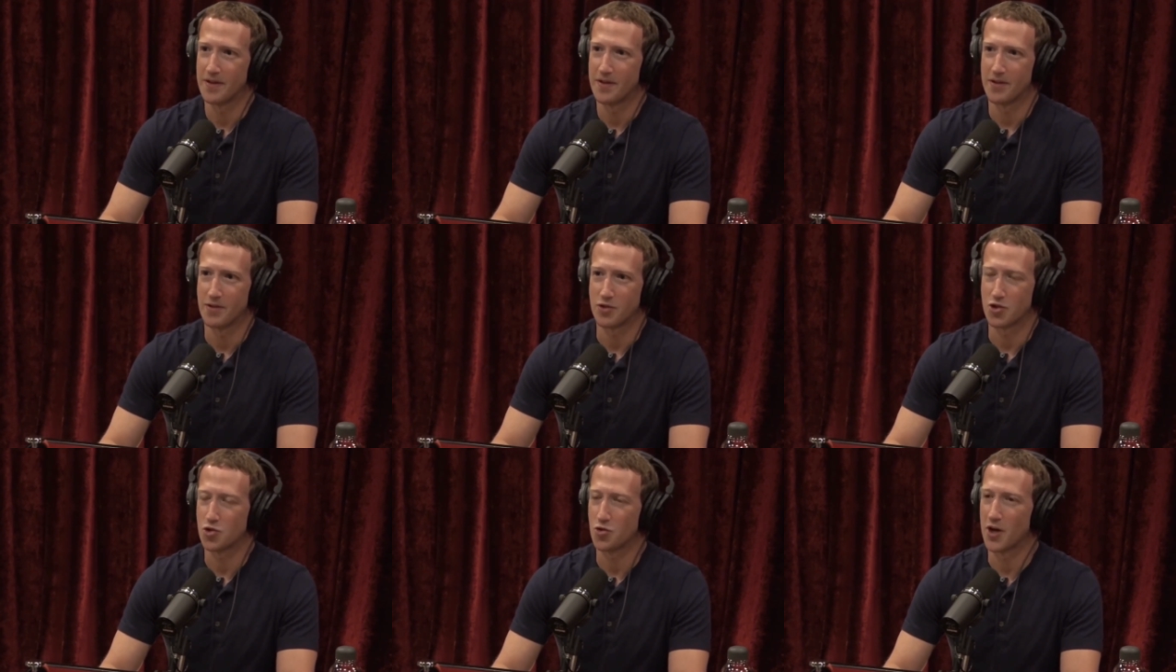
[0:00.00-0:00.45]

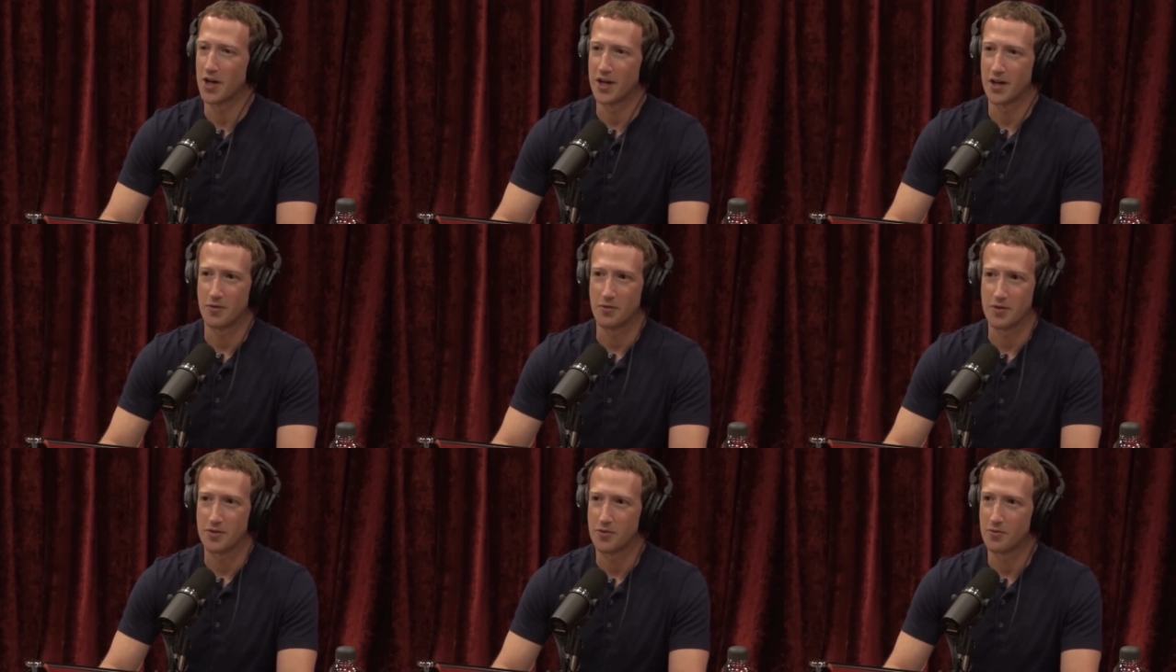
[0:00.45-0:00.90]
training
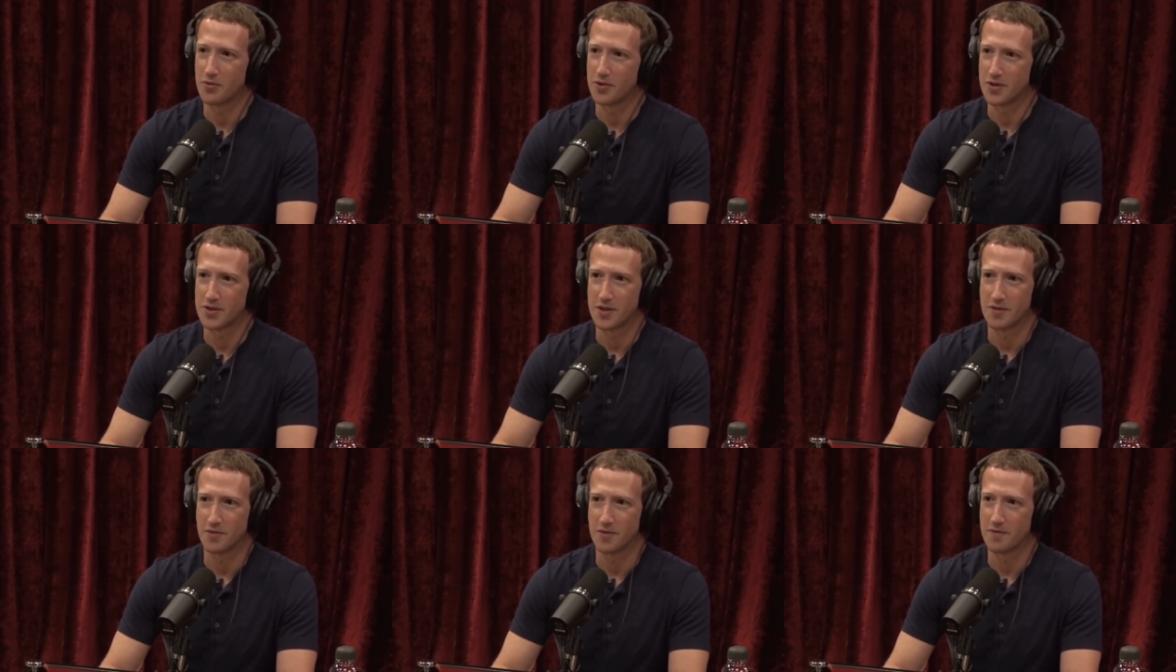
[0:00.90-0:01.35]
with
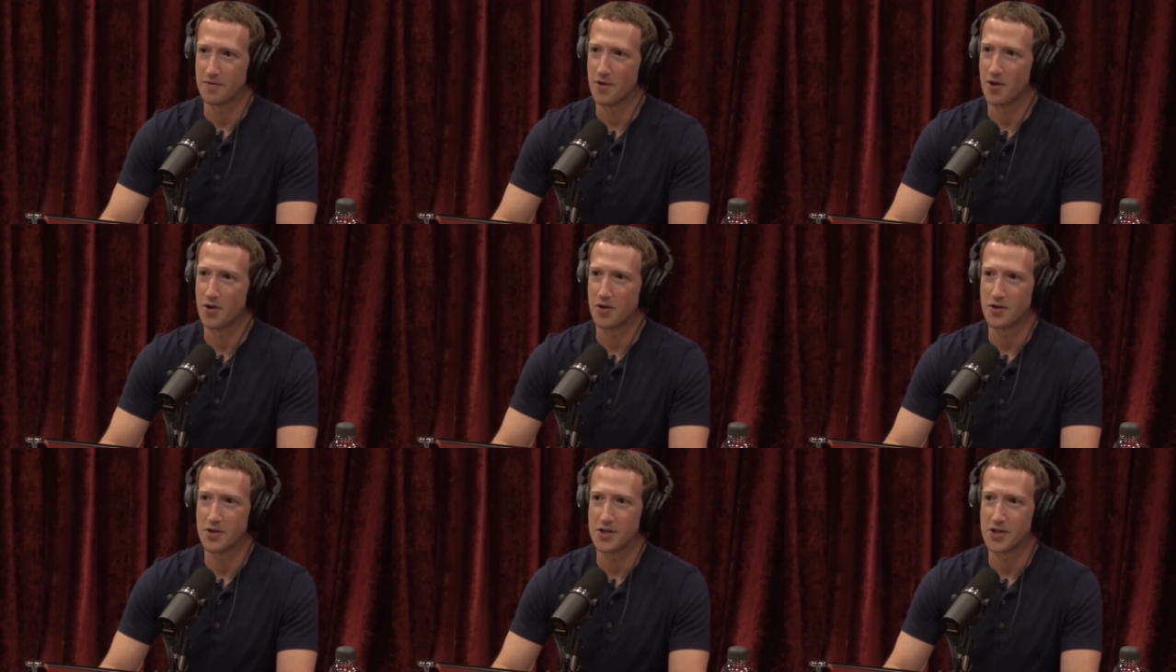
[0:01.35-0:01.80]
different
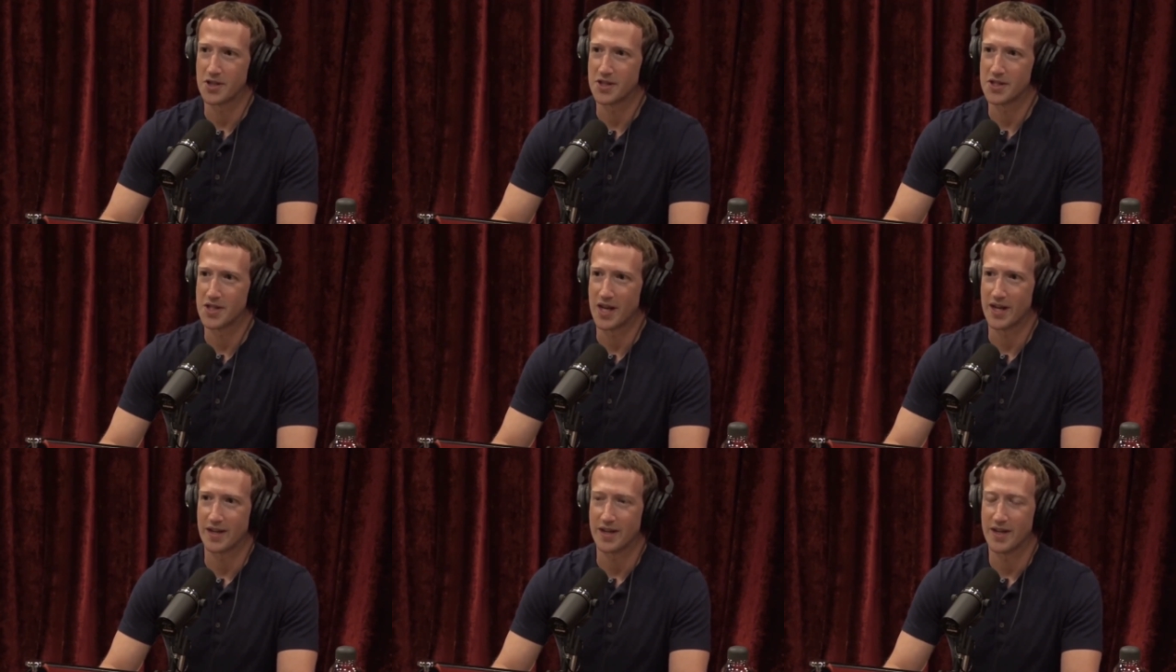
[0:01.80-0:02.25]
folks, it's
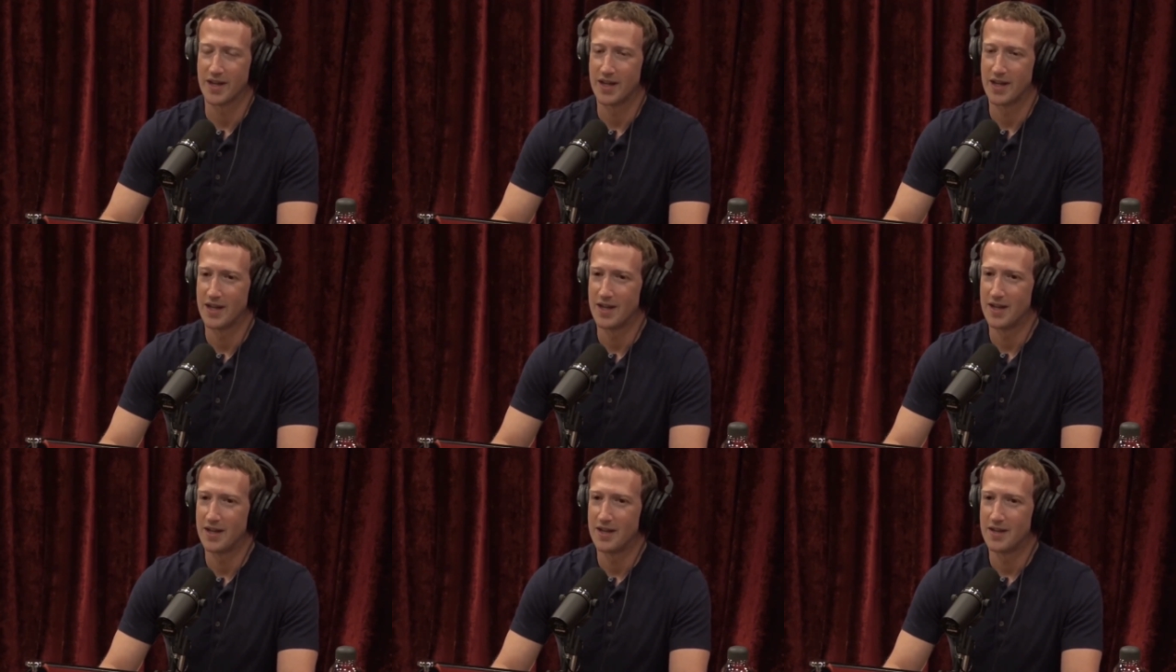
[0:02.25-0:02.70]
like,
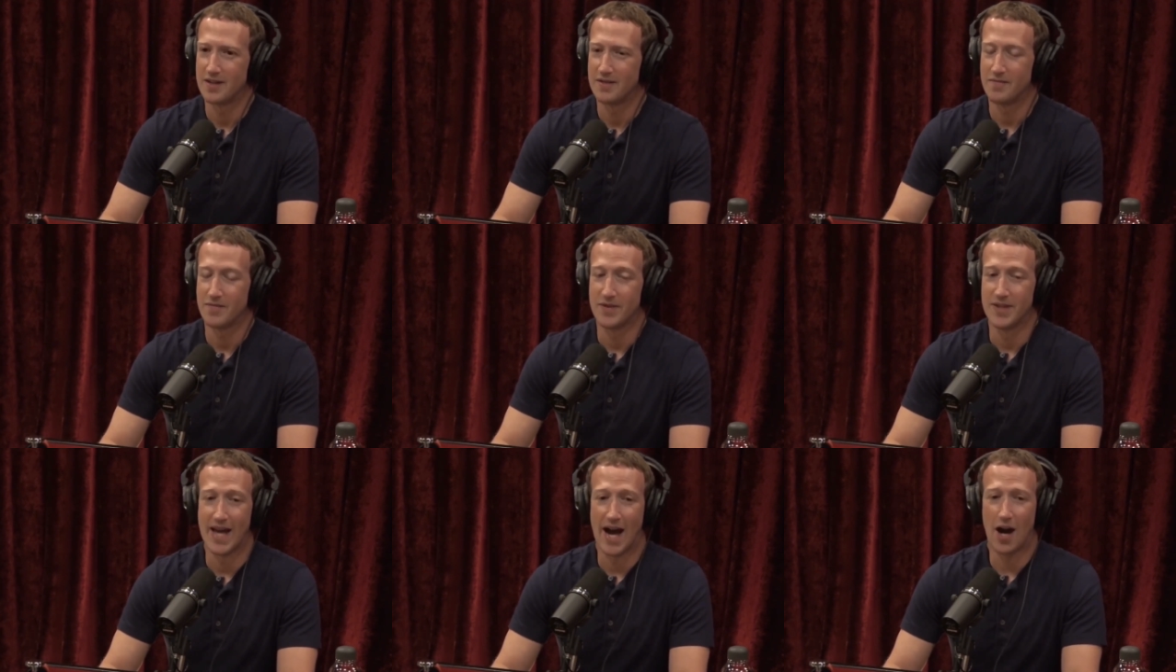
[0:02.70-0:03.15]

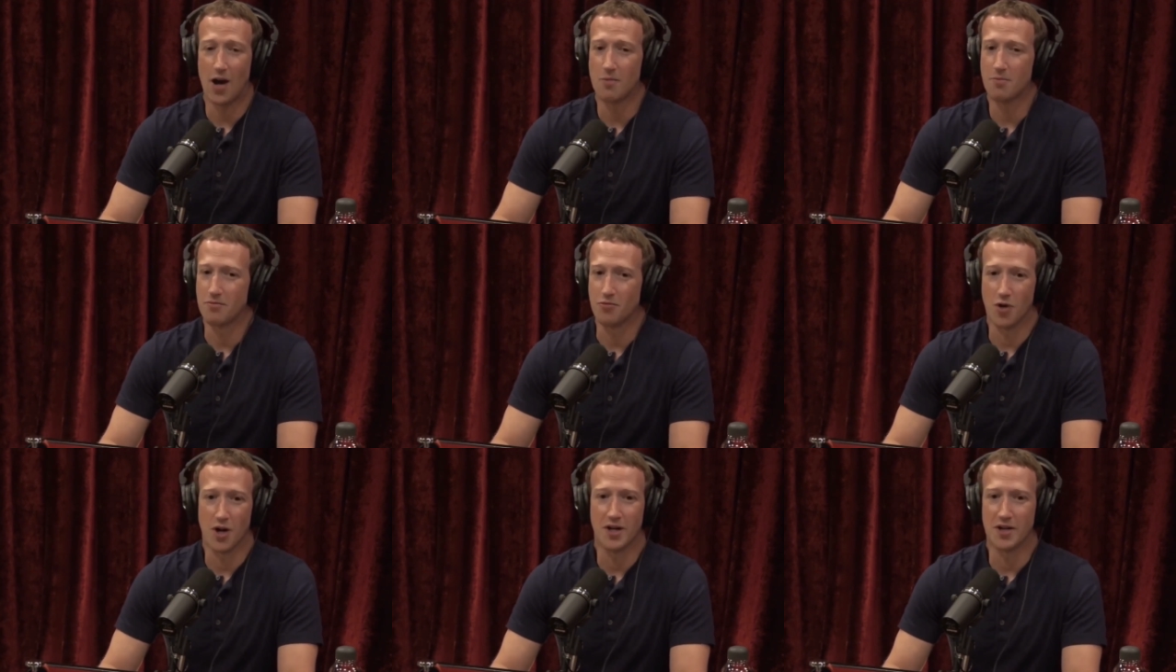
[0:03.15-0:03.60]
now I'm
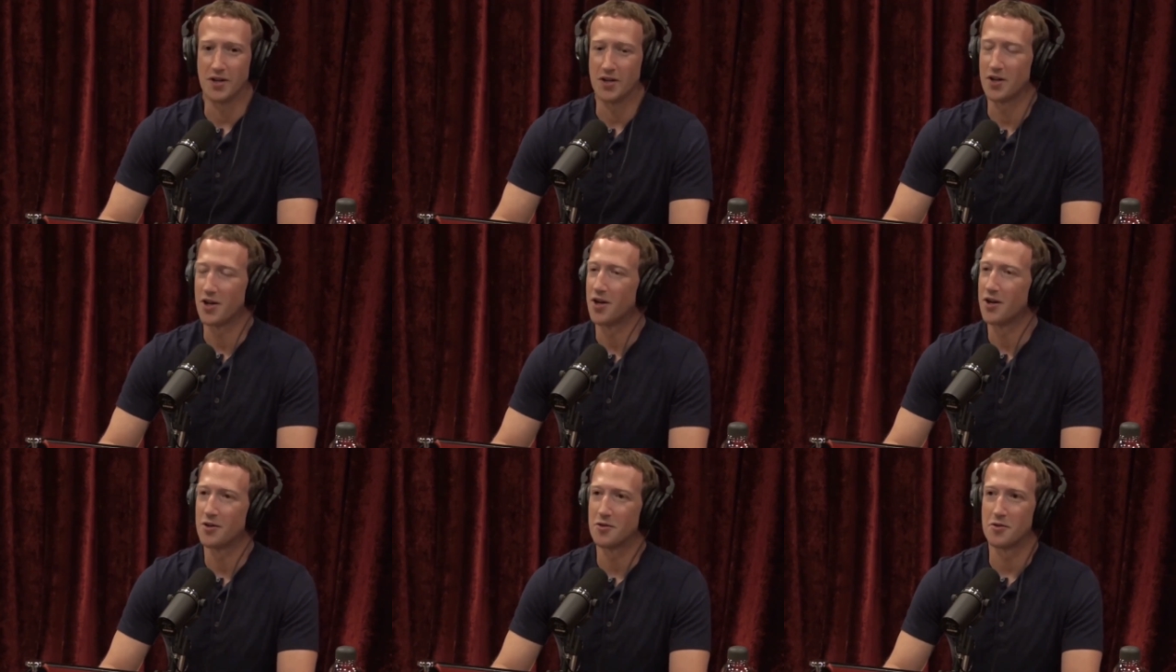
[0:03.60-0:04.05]
ready to
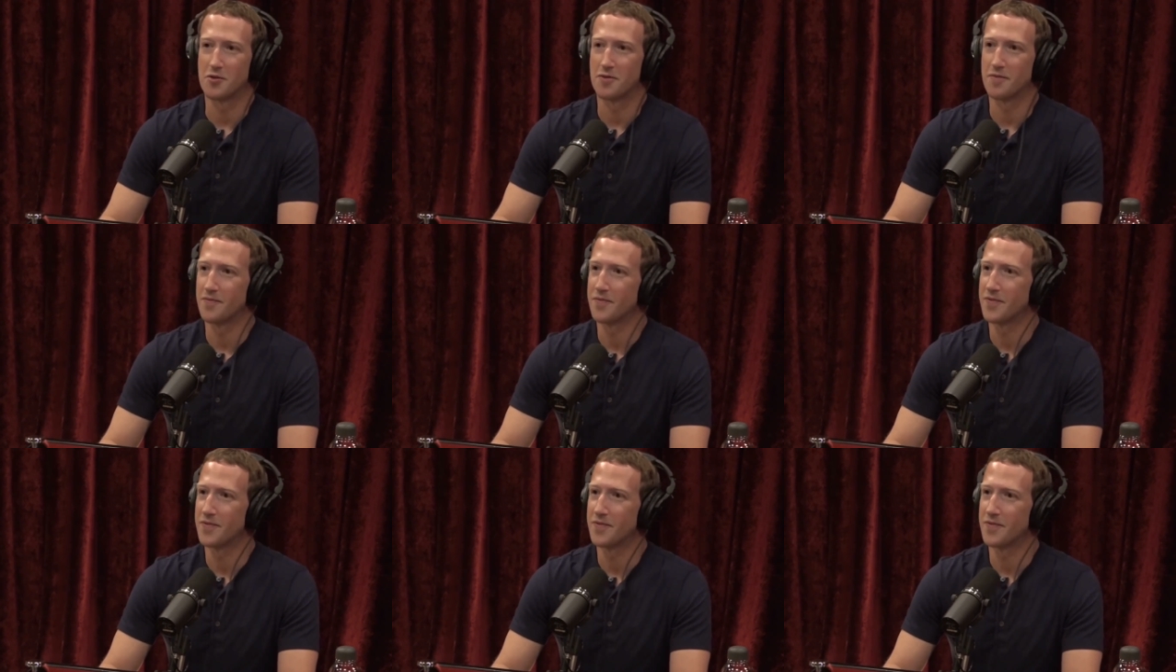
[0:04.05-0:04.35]
go